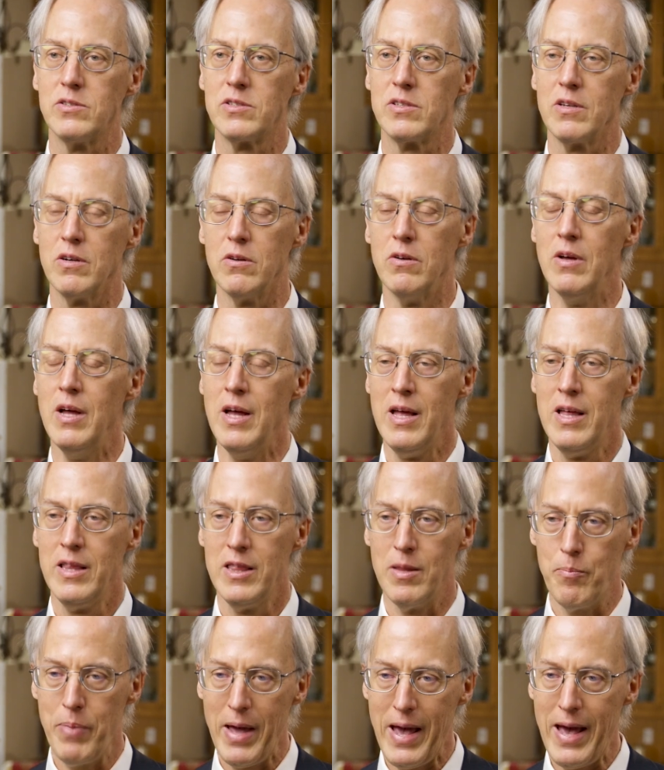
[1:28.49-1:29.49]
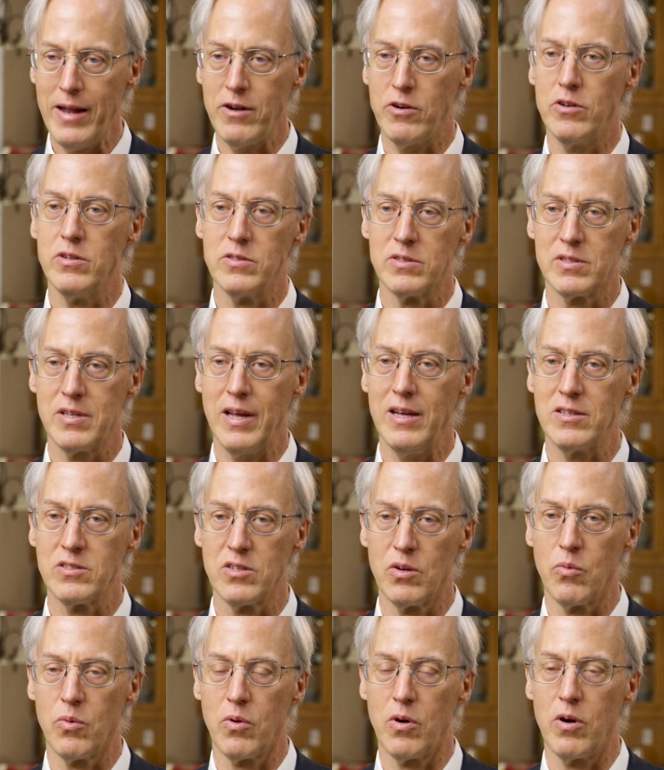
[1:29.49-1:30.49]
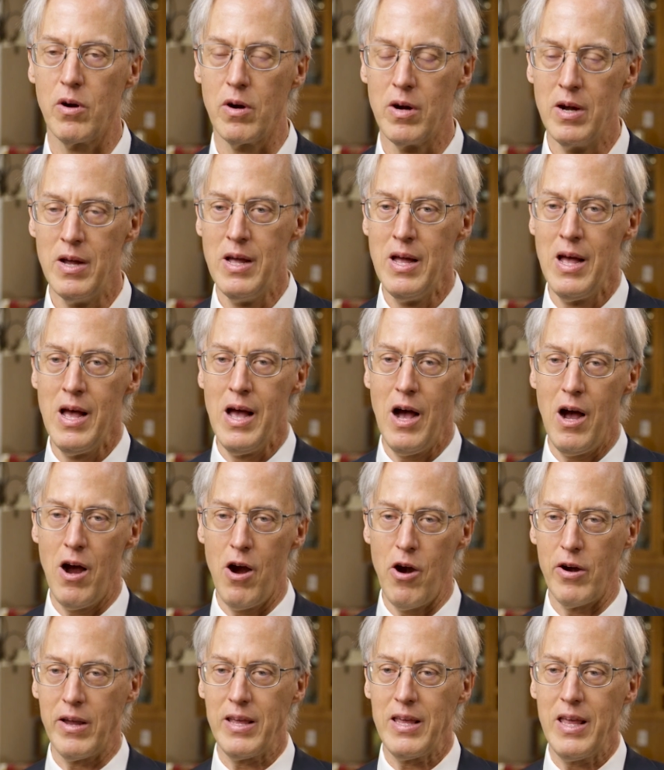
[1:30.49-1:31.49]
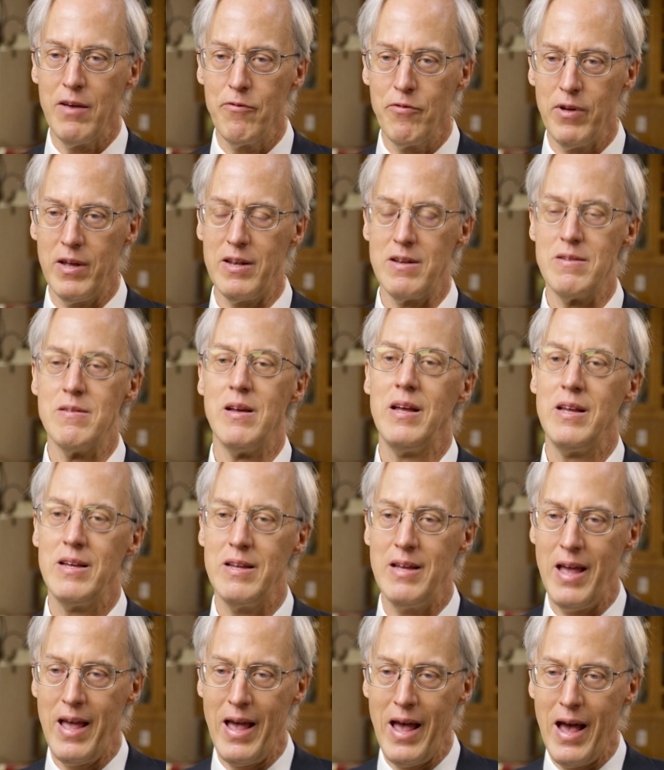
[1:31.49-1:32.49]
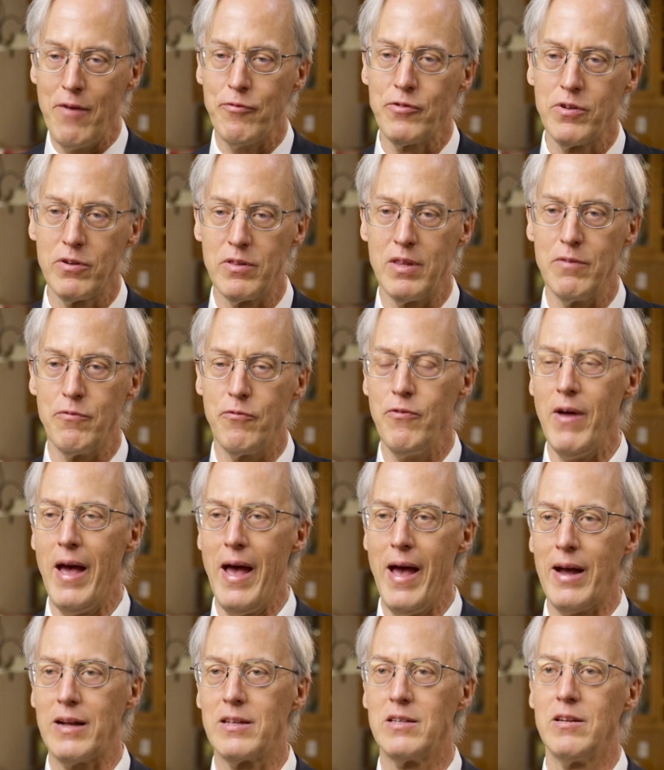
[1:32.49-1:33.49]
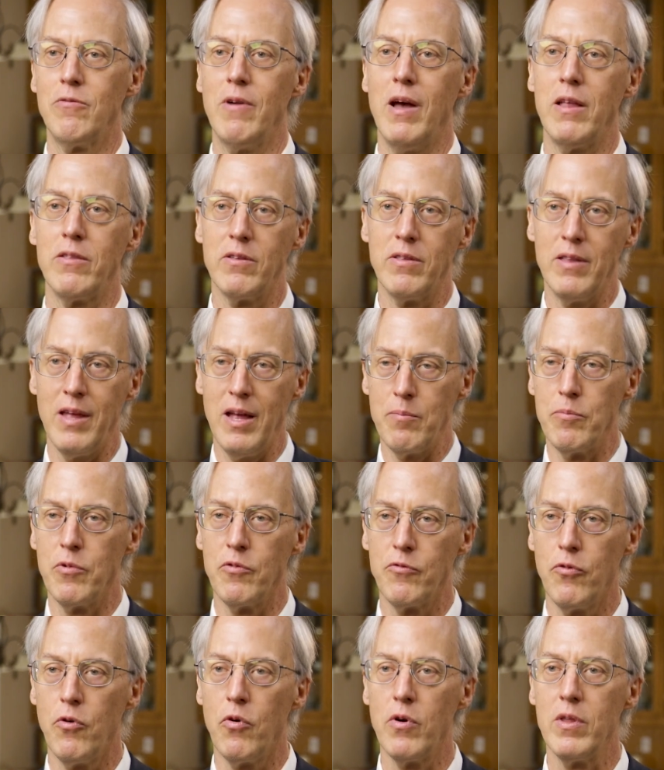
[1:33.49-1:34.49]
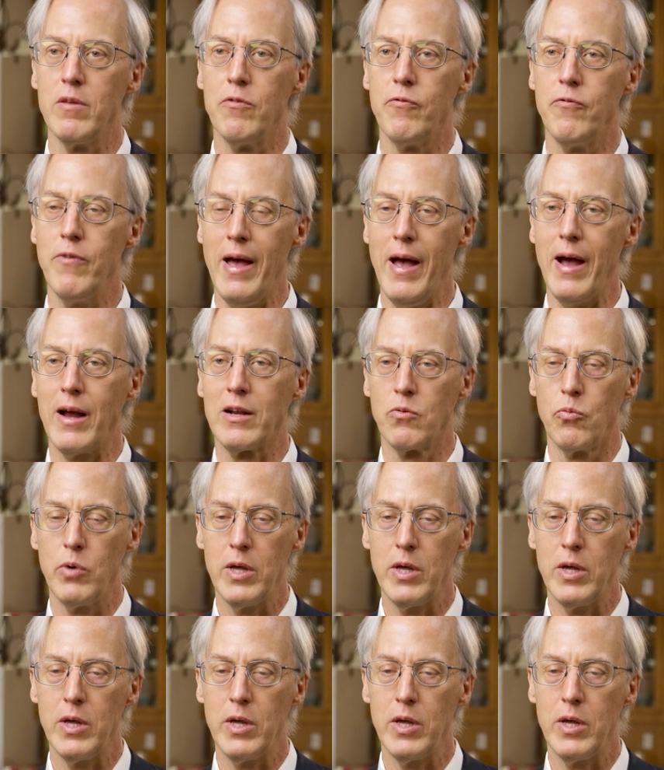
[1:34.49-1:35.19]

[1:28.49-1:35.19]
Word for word: So the patterns, as it were, are given after the fact rather than before the fact.